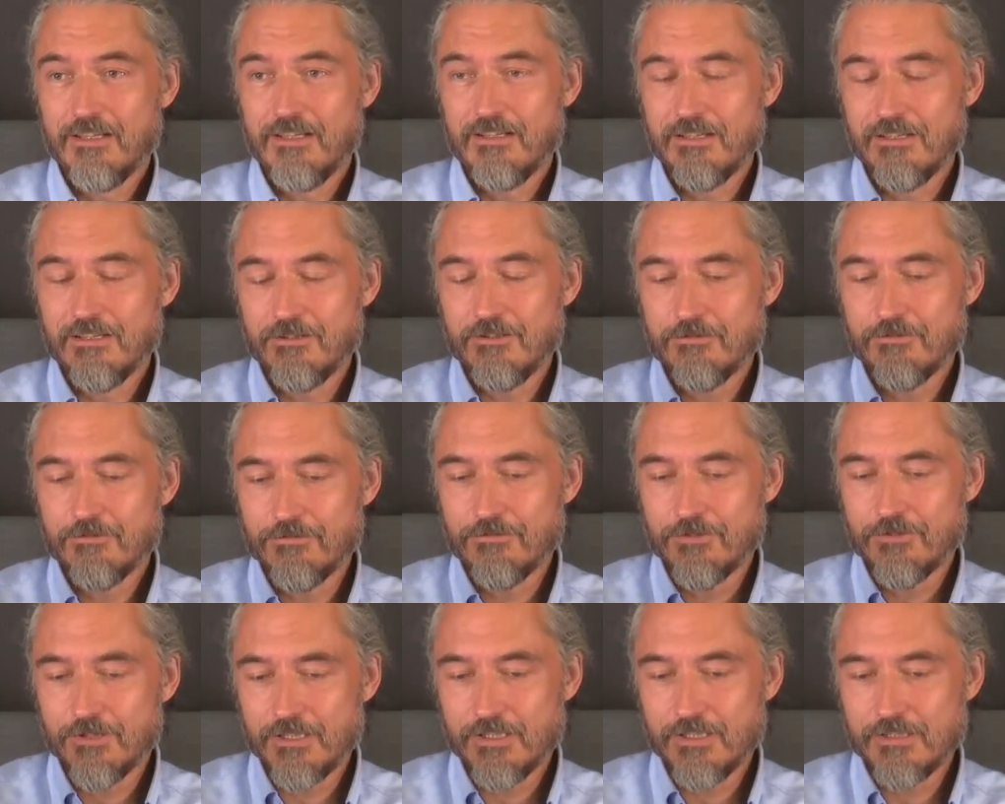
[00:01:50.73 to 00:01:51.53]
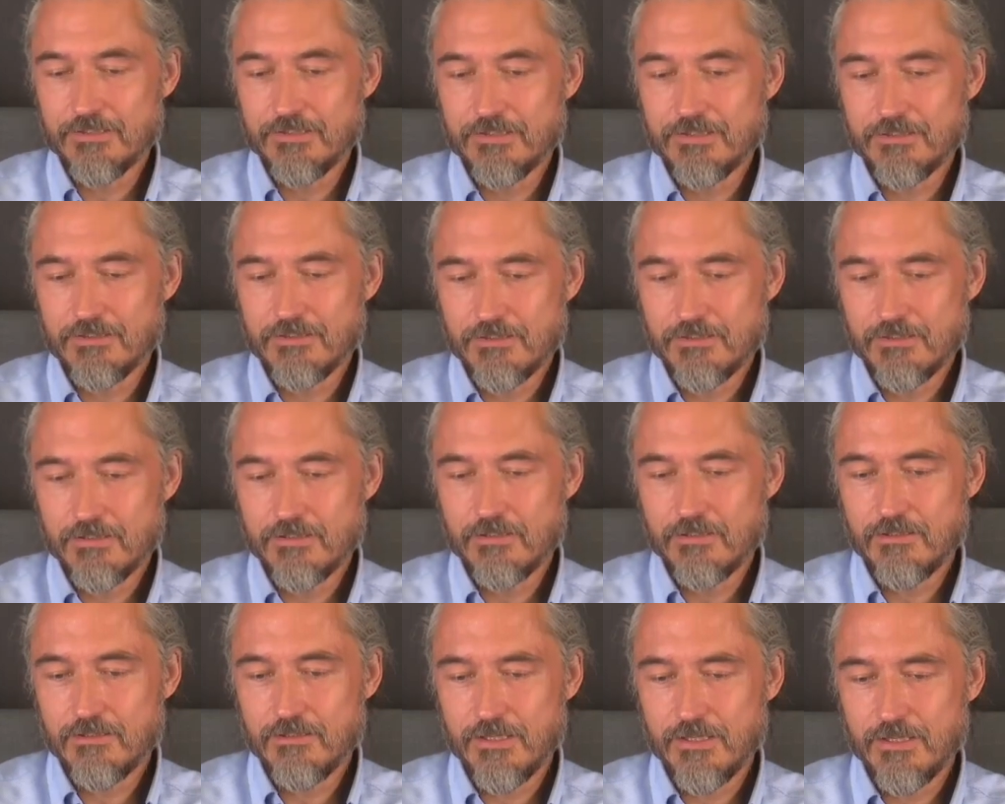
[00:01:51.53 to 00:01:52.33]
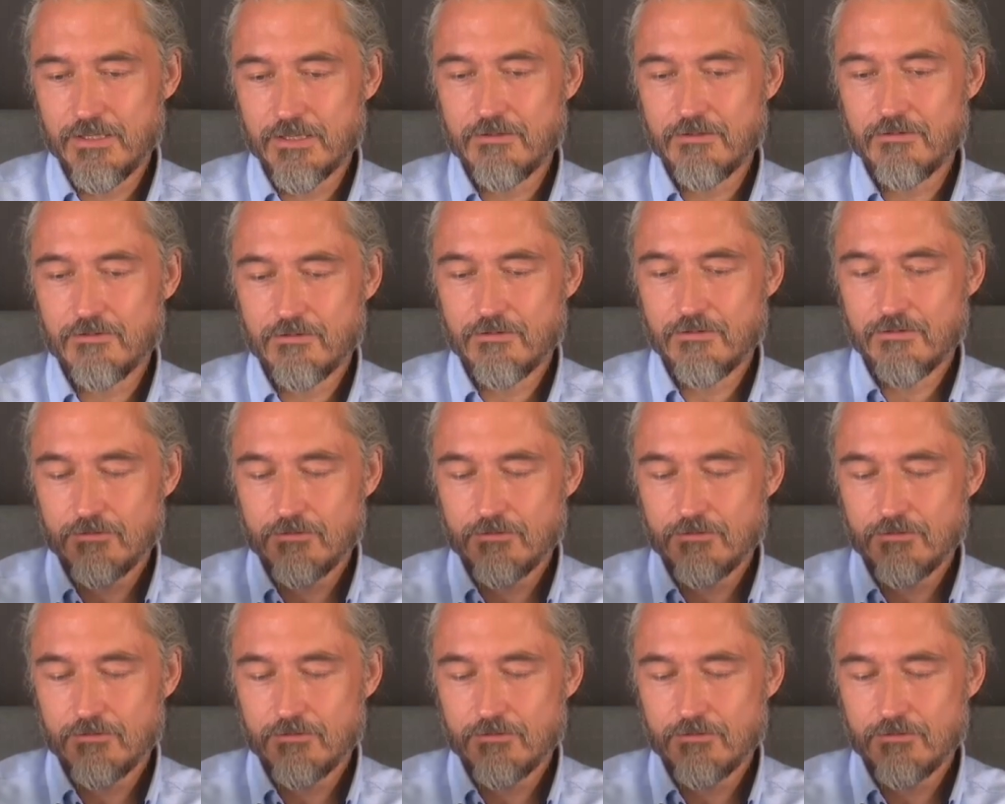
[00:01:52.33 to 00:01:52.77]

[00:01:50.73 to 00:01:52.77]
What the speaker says: that you felt like